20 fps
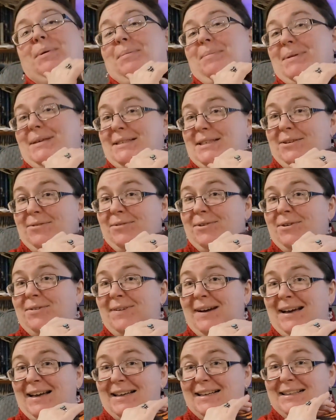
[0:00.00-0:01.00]
be busy for a
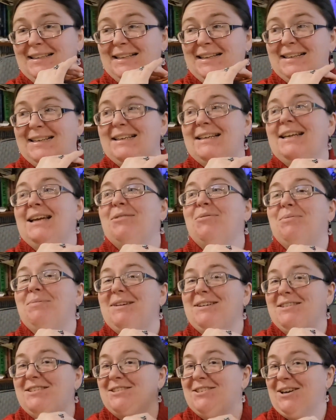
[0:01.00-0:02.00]
while, and I'm
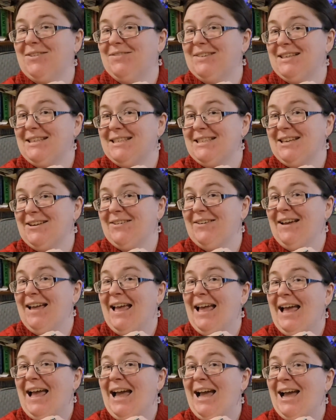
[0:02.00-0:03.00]
about to drop these, so
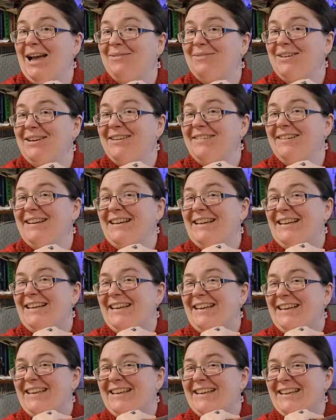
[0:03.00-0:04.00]
happy
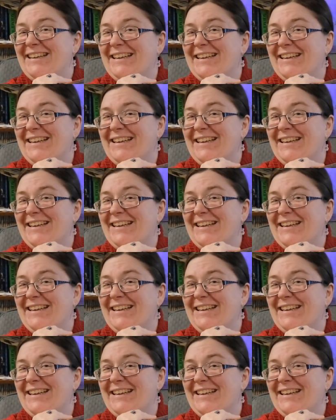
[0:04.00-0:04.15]
reading.